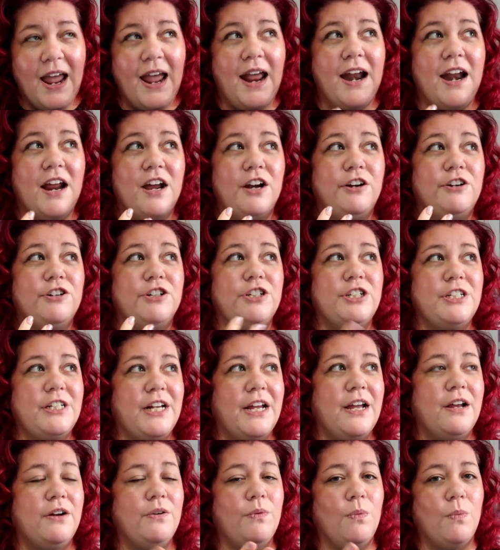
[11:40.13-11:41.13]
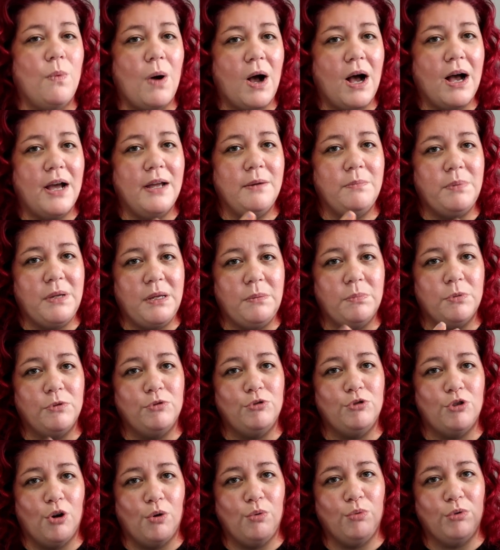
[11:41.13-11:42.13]
And I understand why people
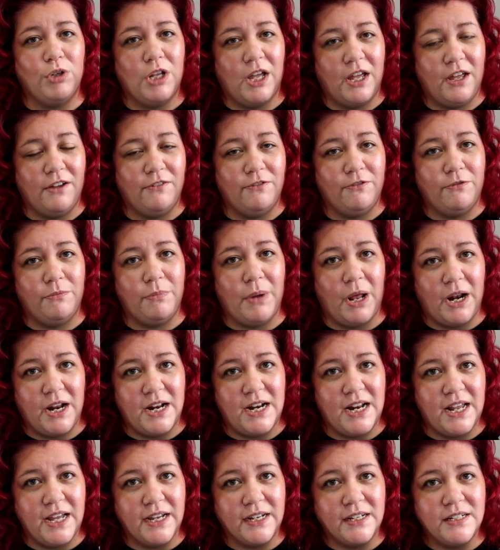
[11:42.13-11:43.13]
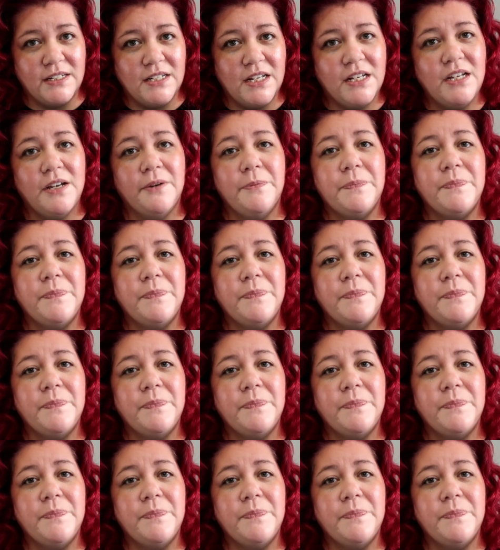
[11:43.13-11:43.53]
don't love Benedict,